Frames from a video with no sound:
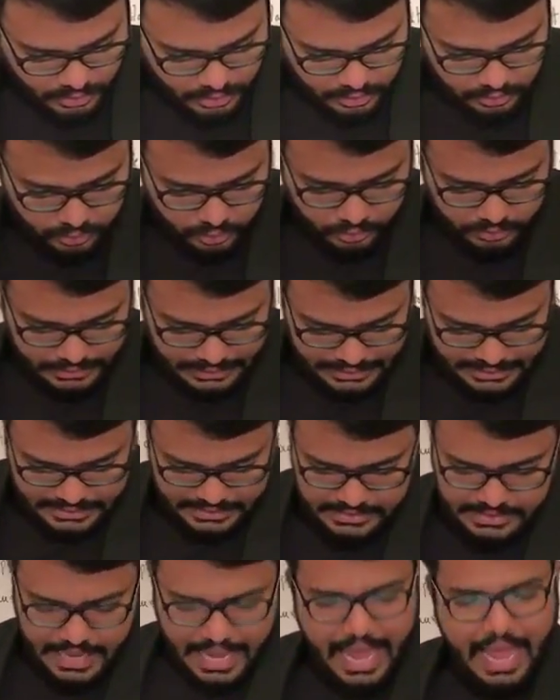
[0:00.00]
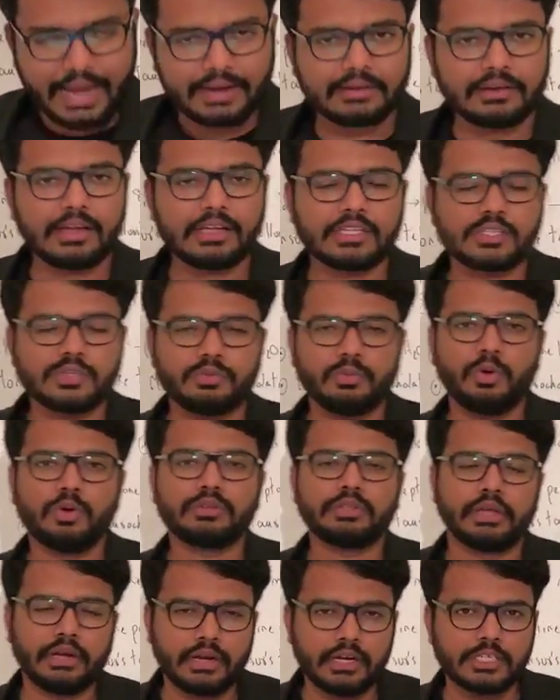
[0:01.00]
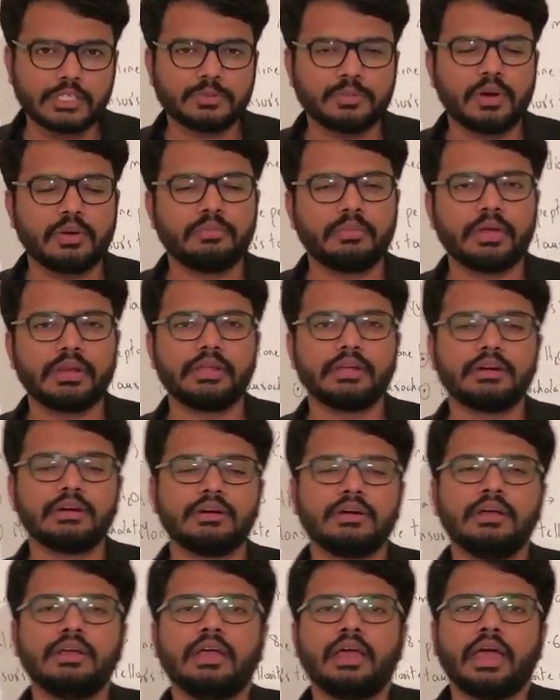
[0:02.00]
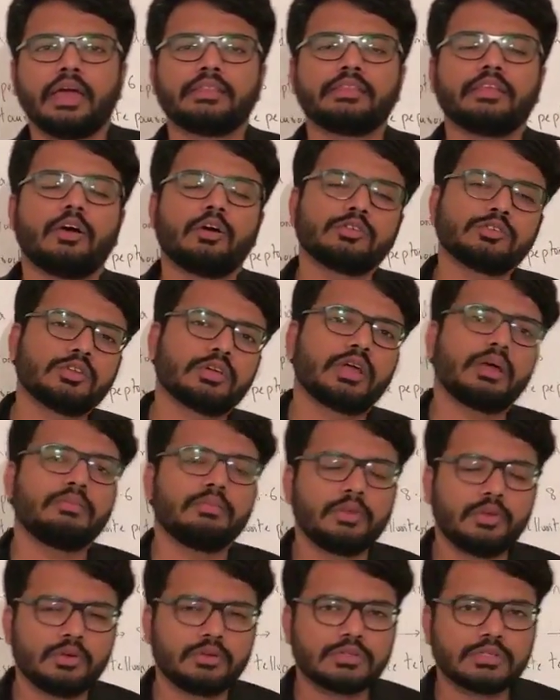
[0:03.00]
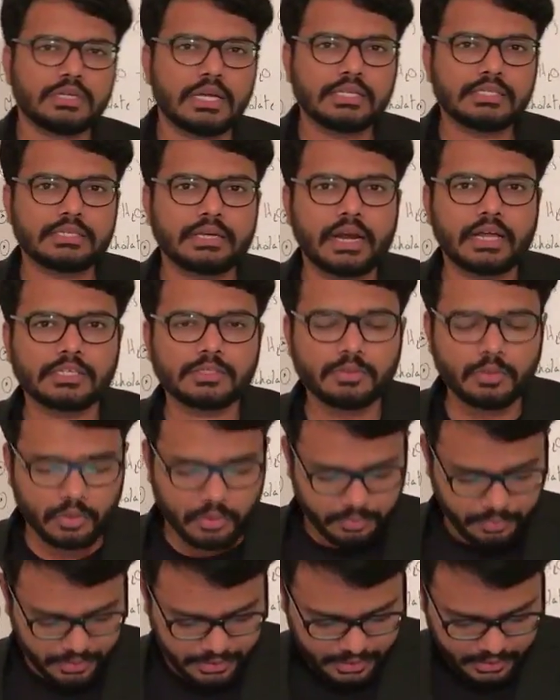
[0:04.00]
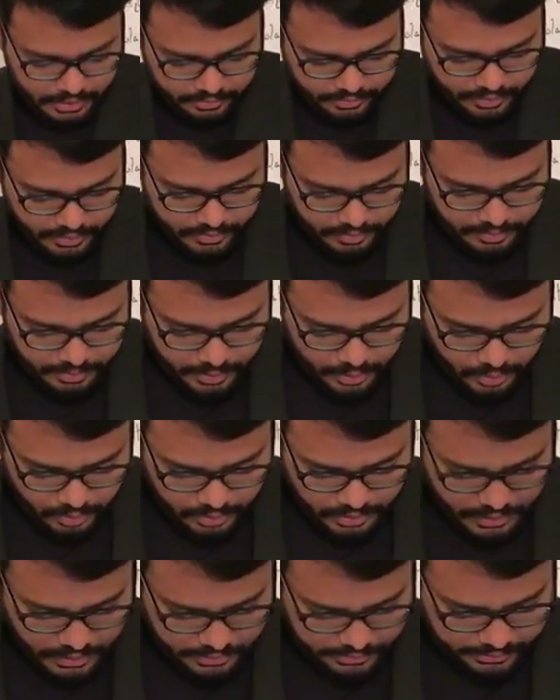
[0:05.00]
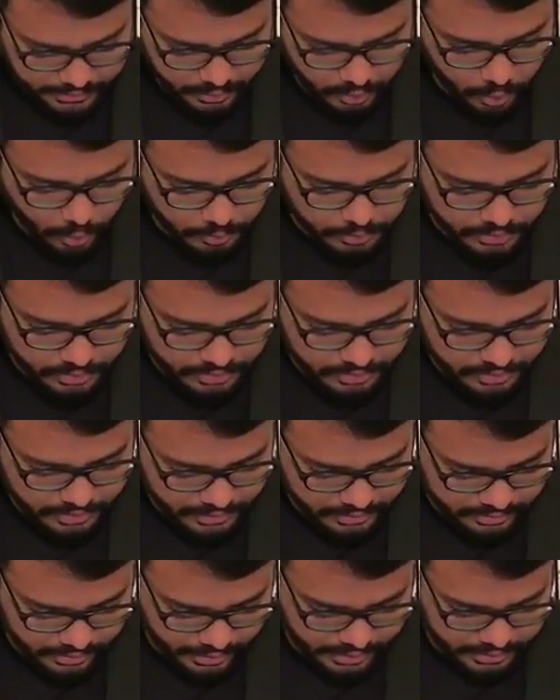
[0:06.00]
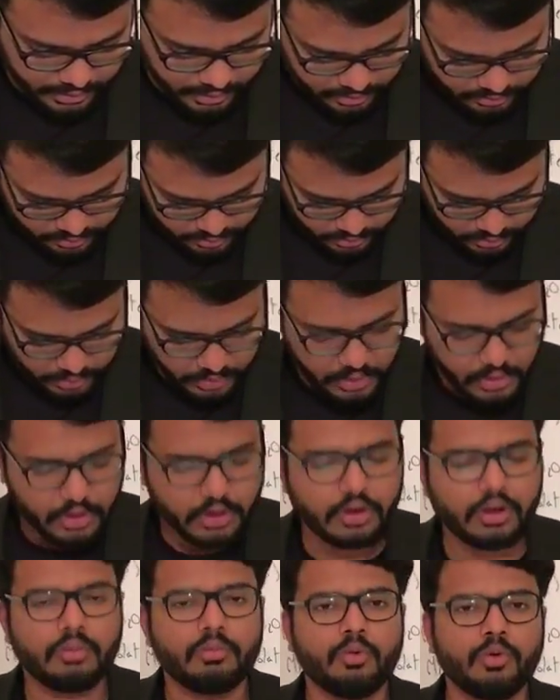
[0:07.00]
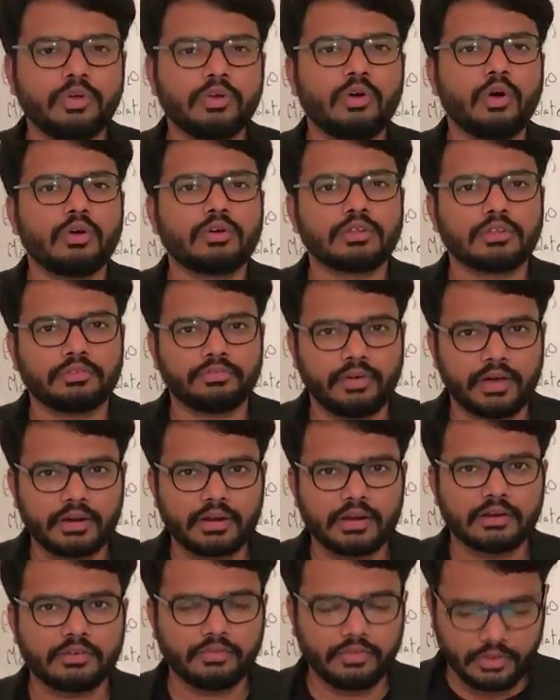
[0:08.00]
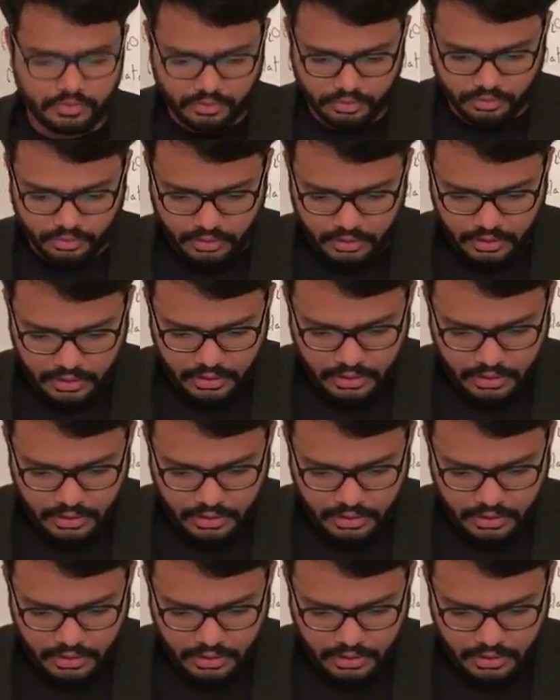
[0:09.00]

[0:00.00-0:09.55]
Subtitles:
So these act as both enrichment media, and they also can be used as transport media for Vibrio cholerae. Option C is right answer. Now moving on to the final question.